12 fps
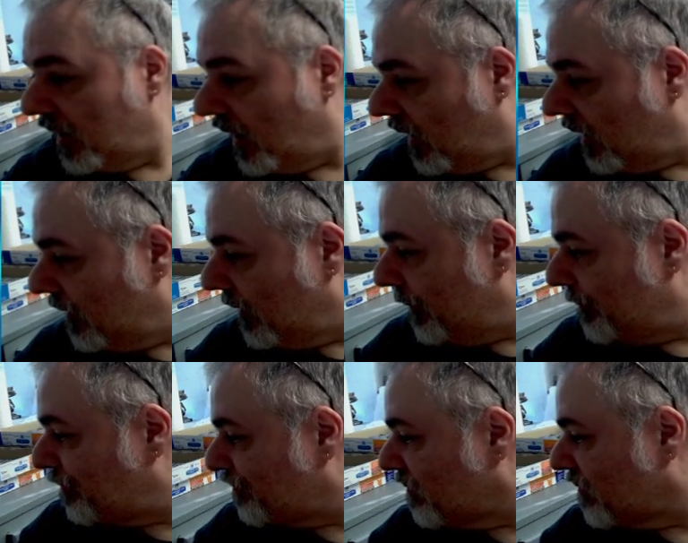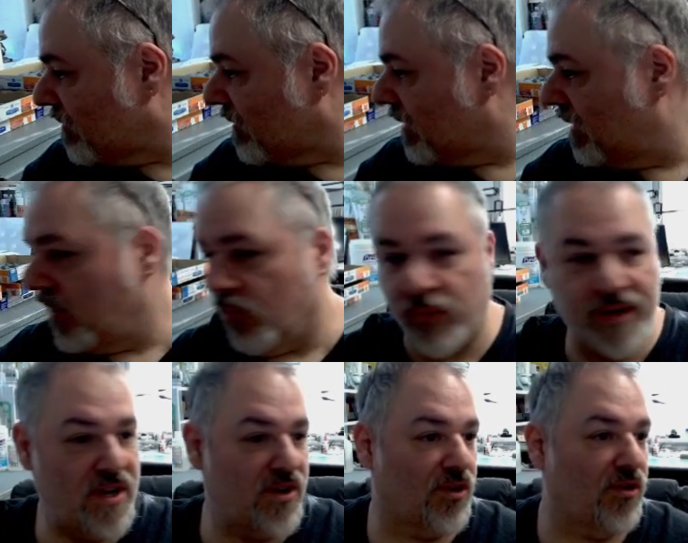But
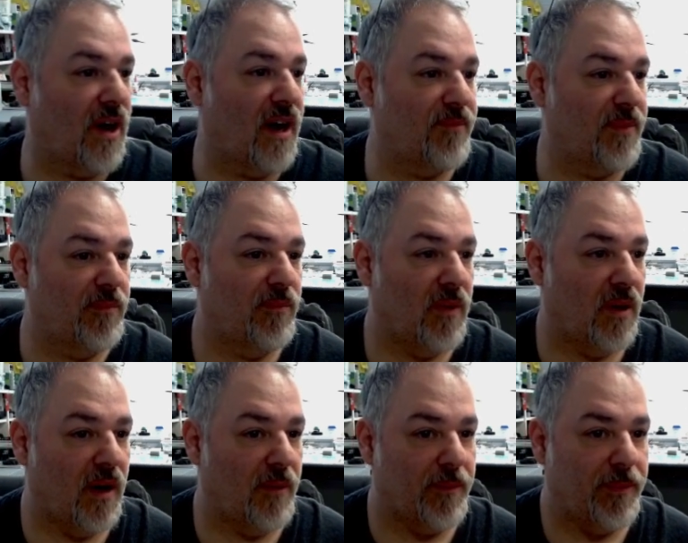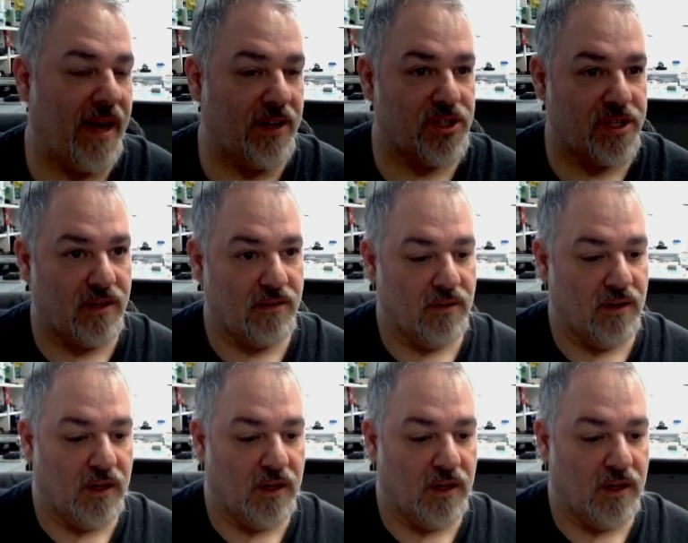here I've been patching